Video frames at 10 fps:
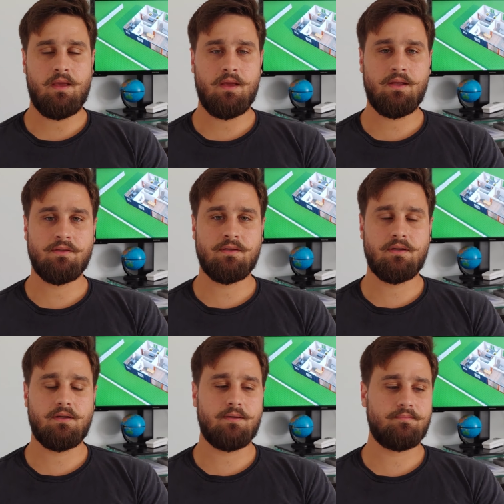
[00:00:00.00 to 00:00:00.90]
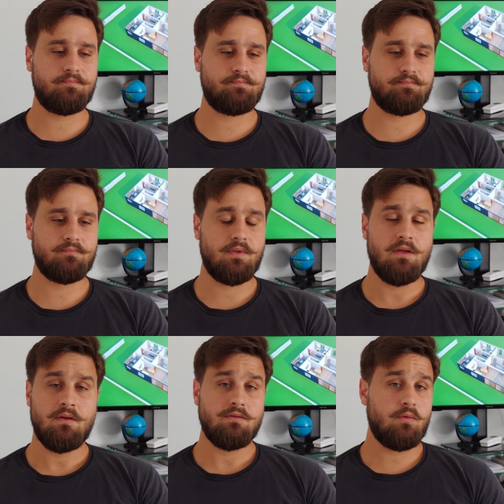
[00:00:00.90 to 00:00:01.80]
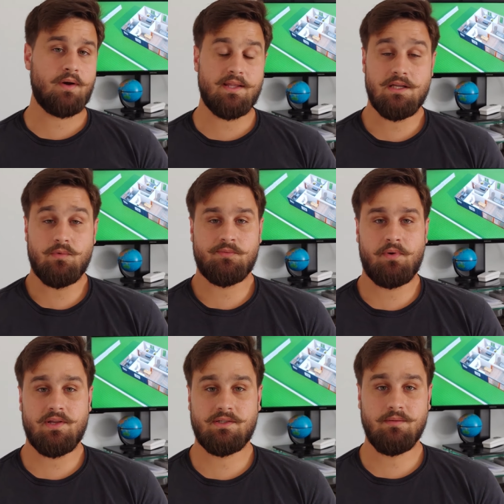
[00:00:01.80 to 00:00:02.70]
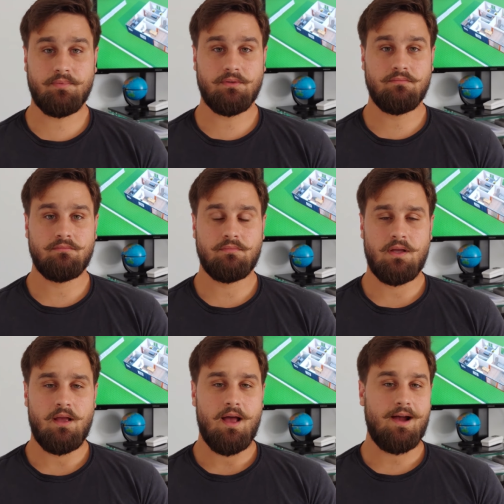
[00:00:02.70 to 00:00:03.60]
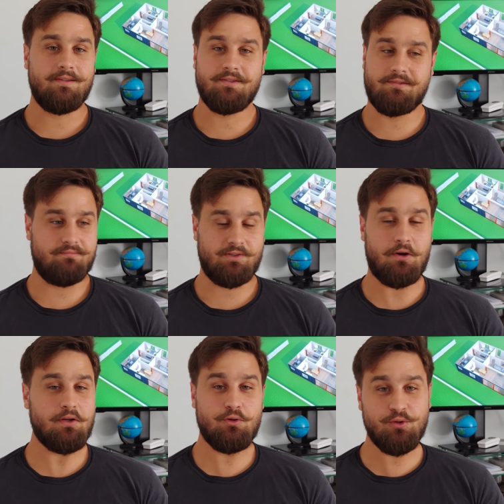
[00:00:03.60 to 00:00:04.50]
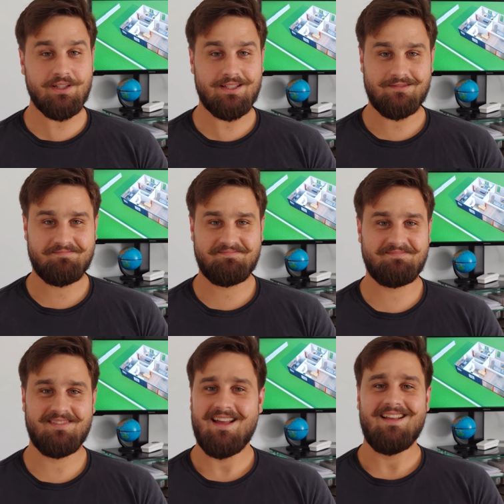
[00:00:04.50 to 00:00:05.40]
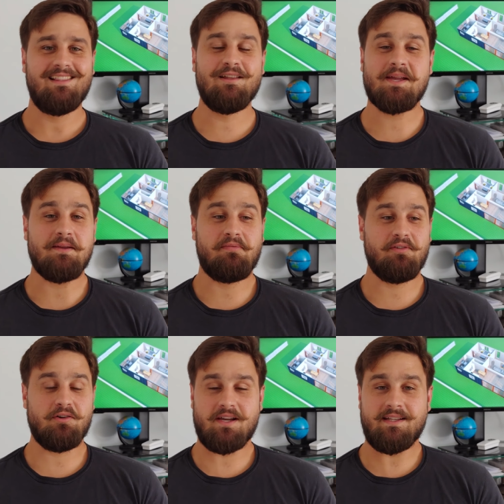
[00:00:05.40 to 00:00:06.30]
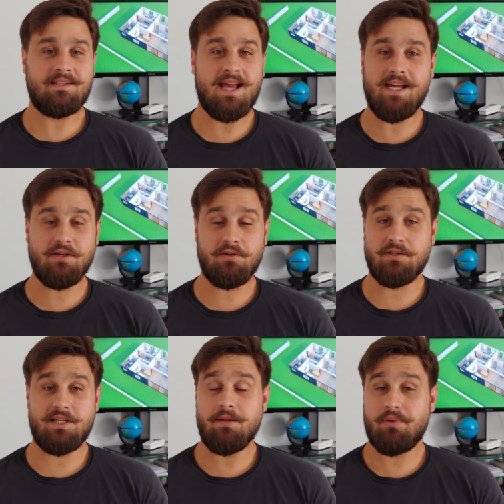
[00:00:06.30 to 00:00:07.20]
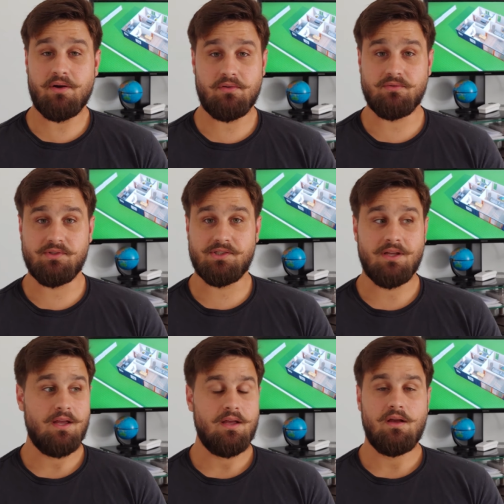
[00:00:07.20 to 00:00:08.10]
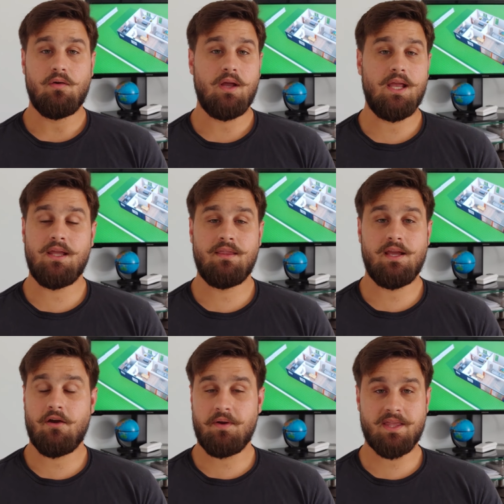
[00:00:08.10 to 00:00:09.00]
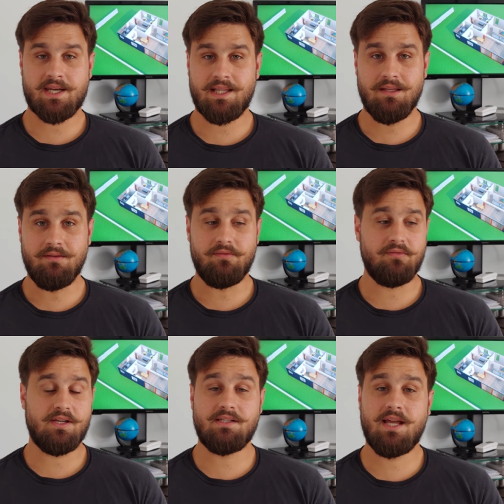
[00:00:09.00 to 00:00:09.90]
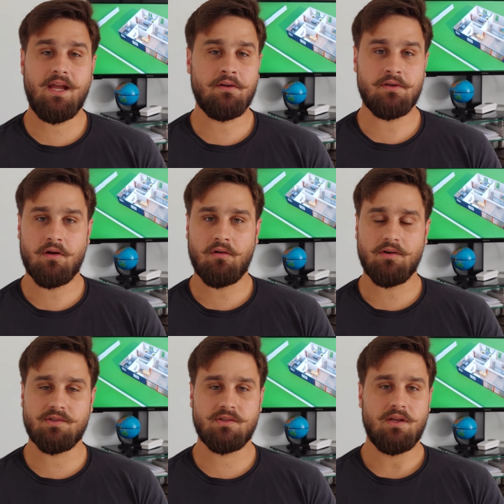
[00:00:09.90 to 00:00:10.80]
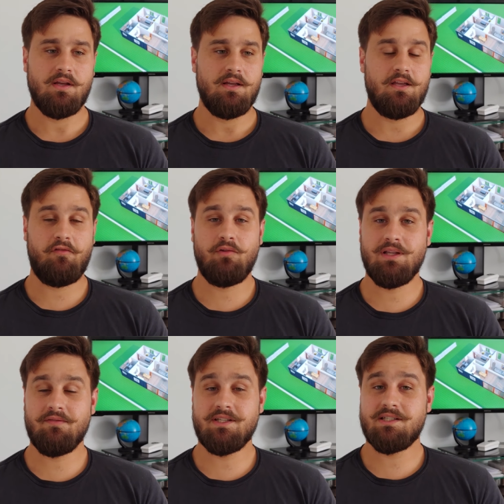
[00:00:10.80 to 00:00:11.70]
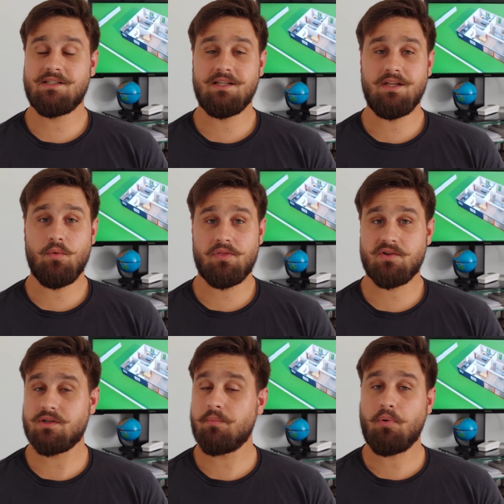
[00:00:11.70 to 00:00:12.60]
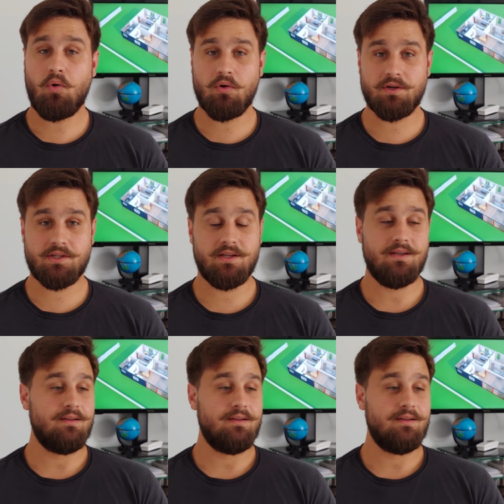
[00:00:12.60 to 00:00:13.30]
And so what I did was pretty simple. I just started Googling, looking for container depots in the area that I live, container yards. If you live in a city where there's a port,